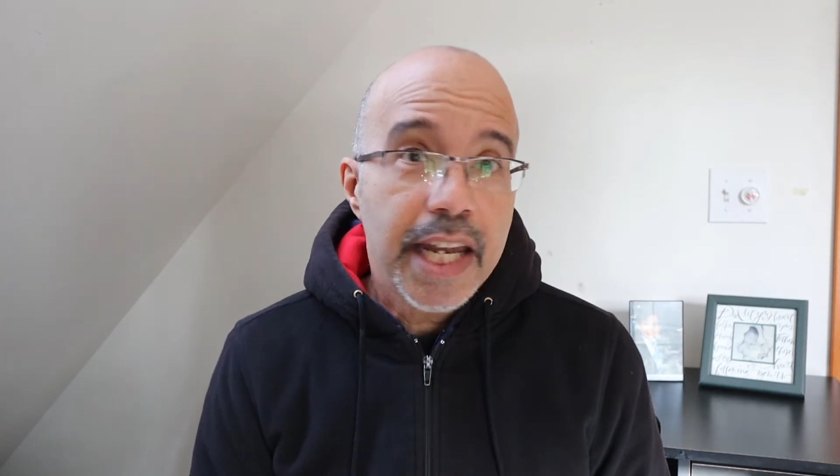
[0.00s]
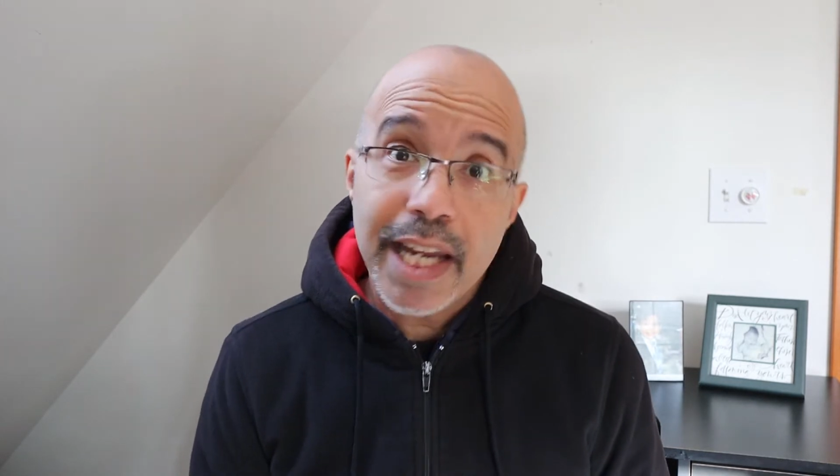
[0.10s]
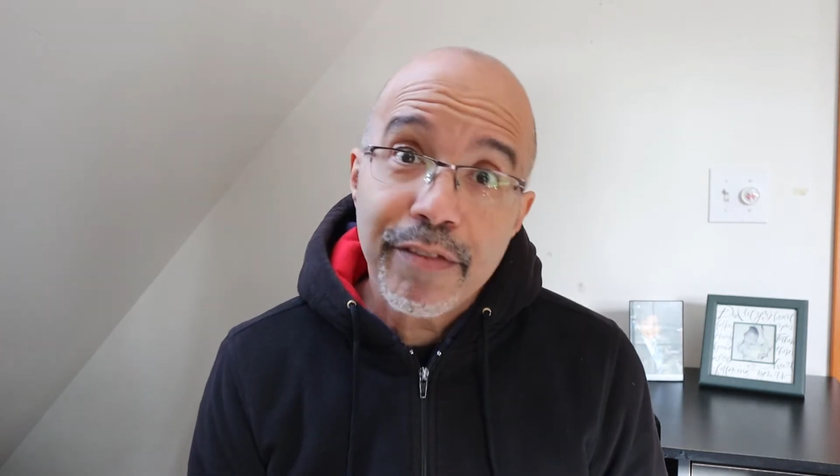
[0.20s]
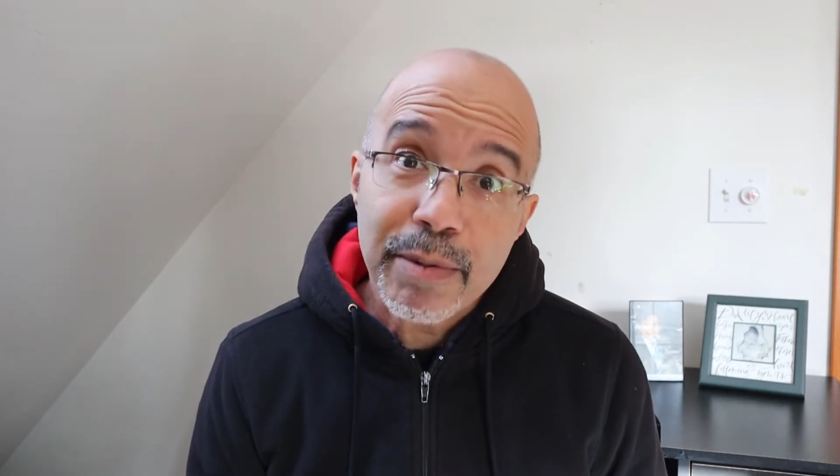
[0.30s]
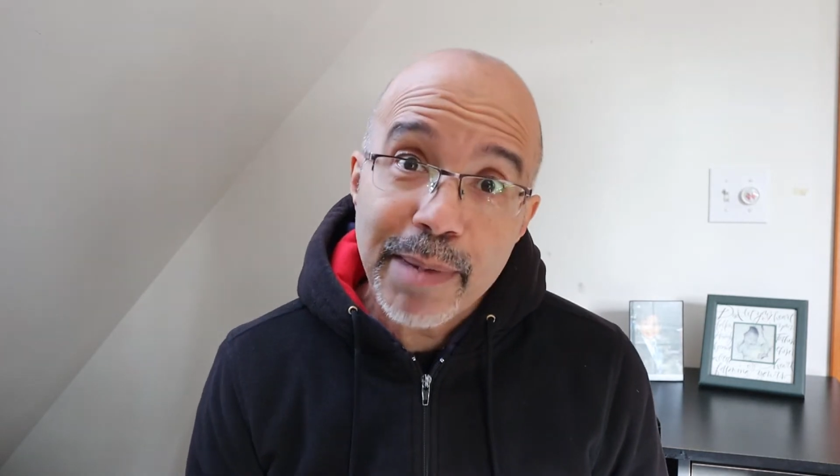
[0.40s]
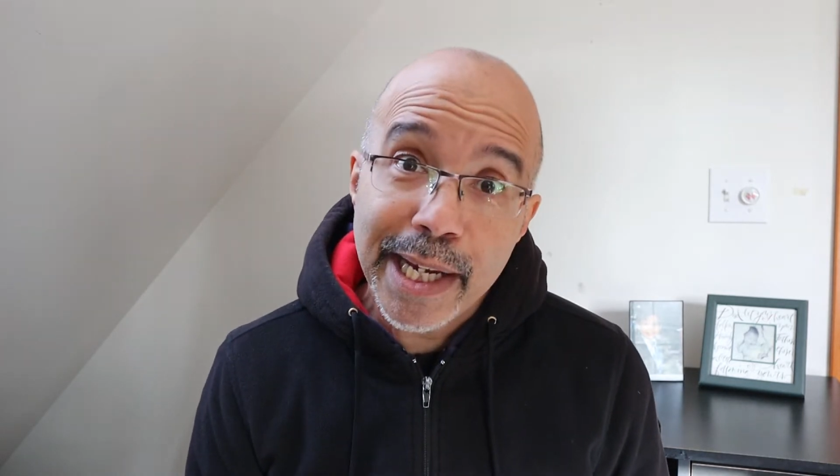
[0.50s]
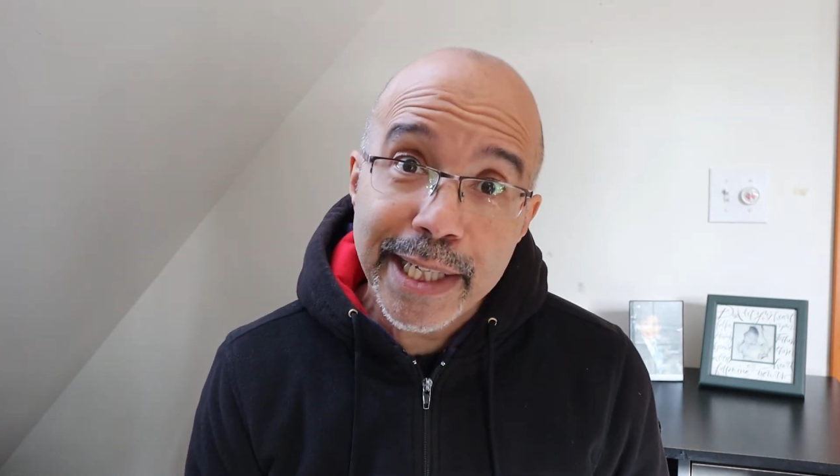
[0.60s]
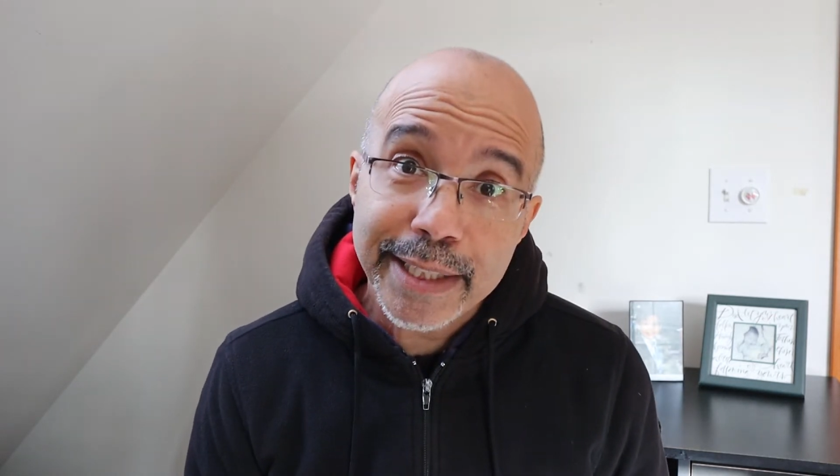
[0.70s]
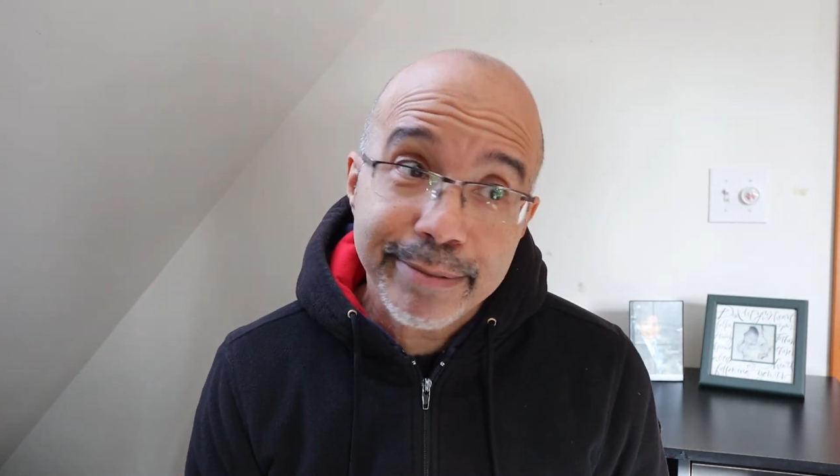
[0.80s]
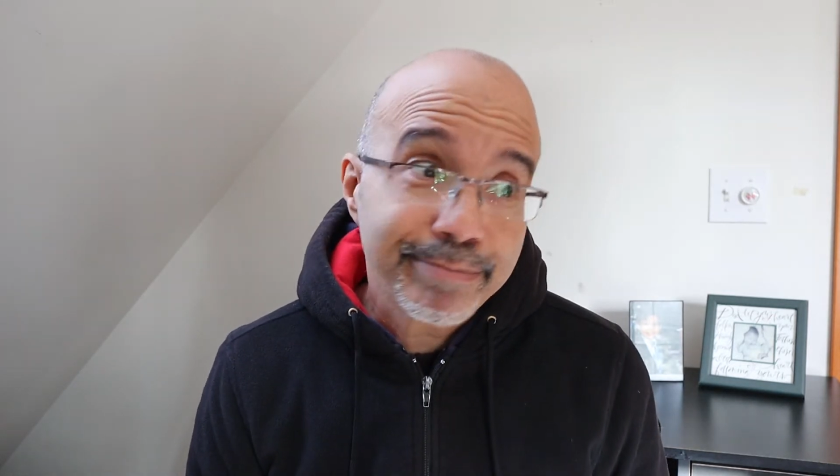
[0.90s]
Never made
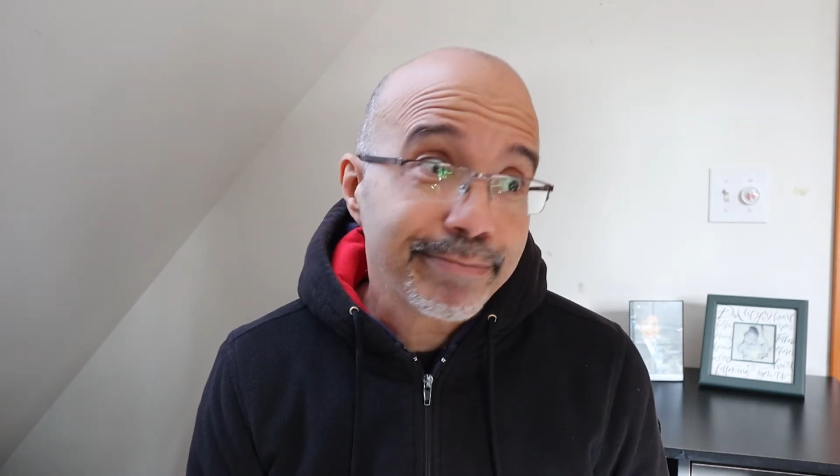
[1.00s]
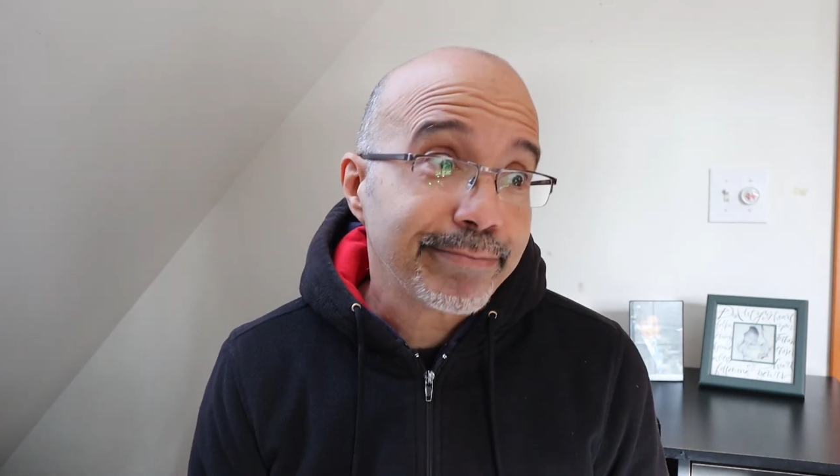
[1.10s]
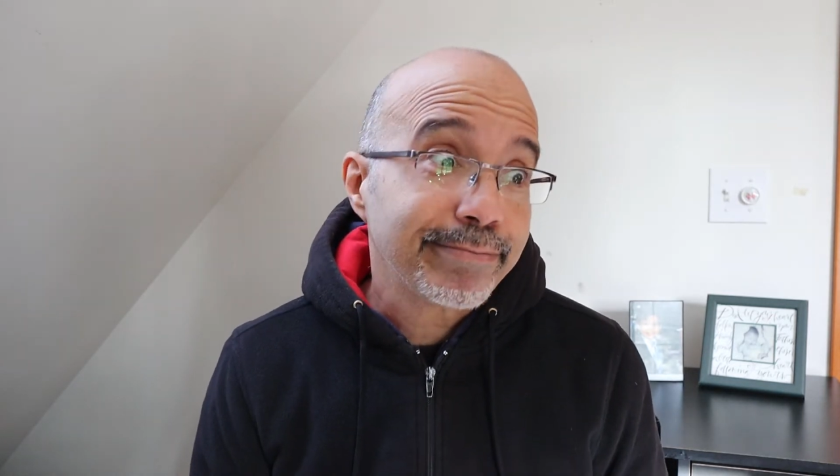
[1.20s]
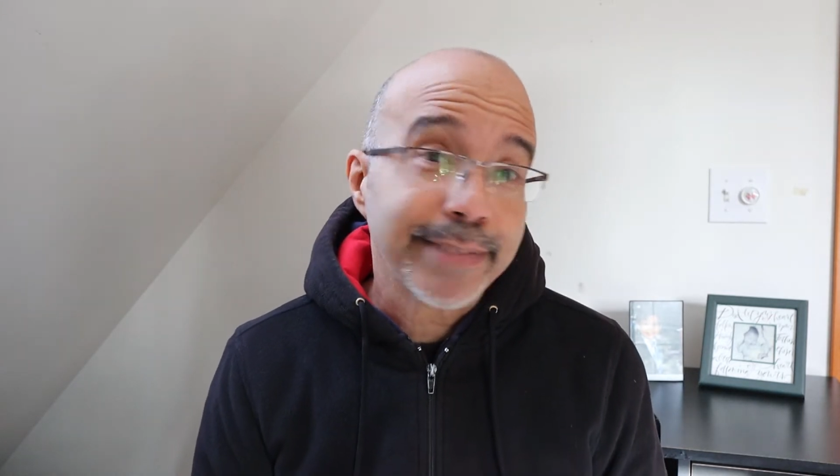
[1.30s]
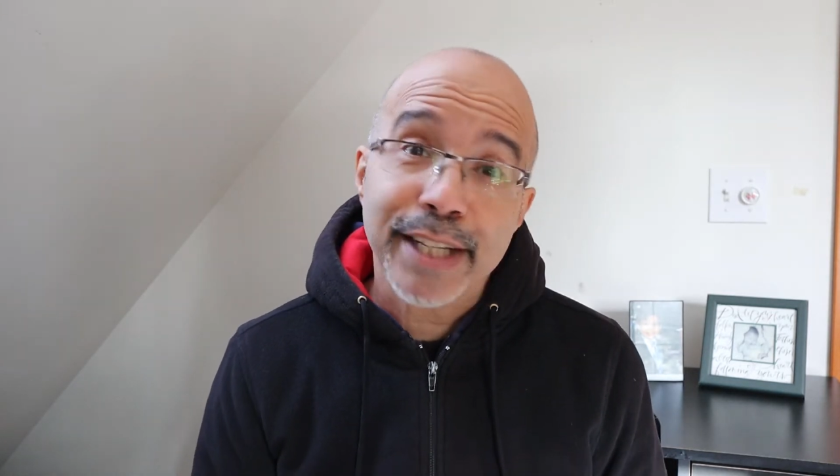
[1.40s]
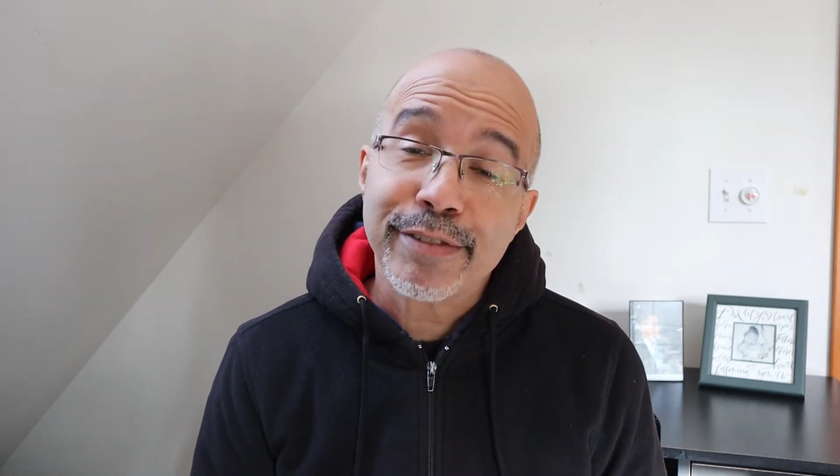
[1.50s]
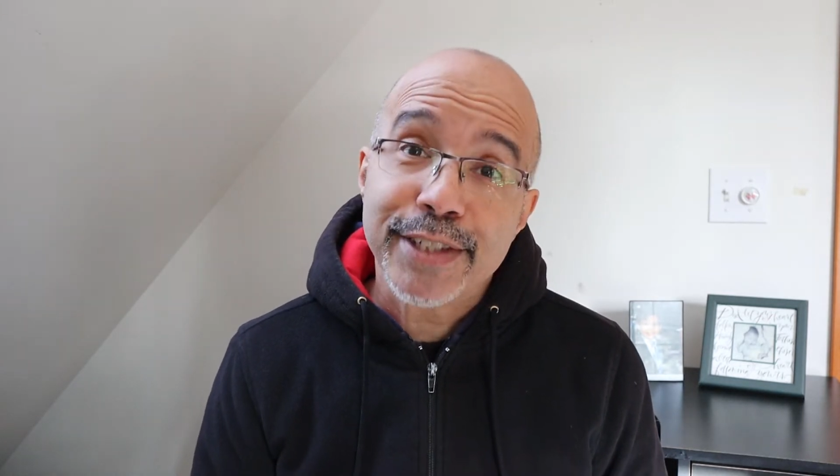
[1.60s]
it, never